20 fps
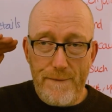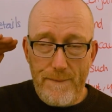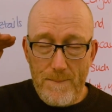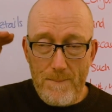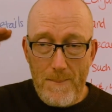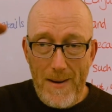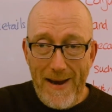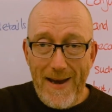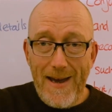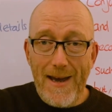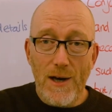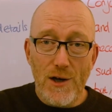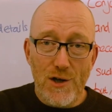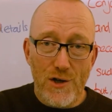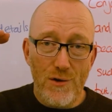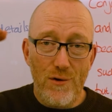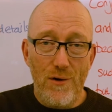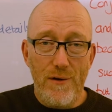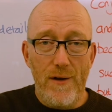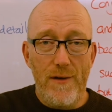making
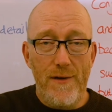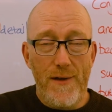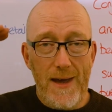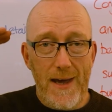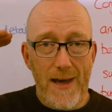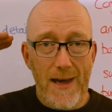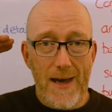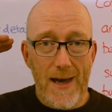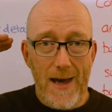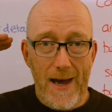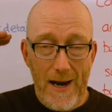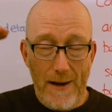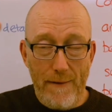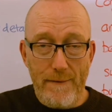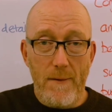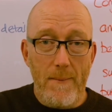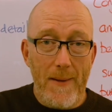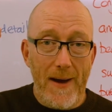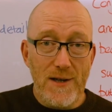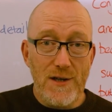sure that the
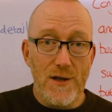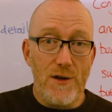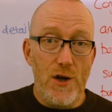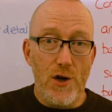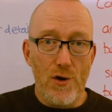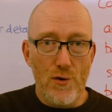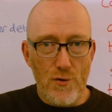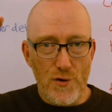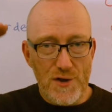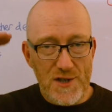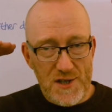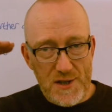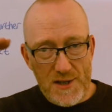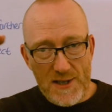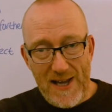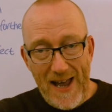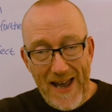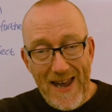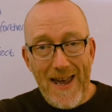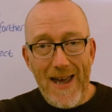information that you're
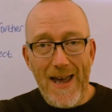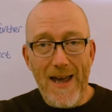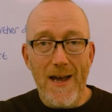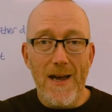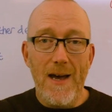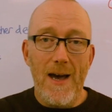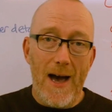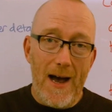saying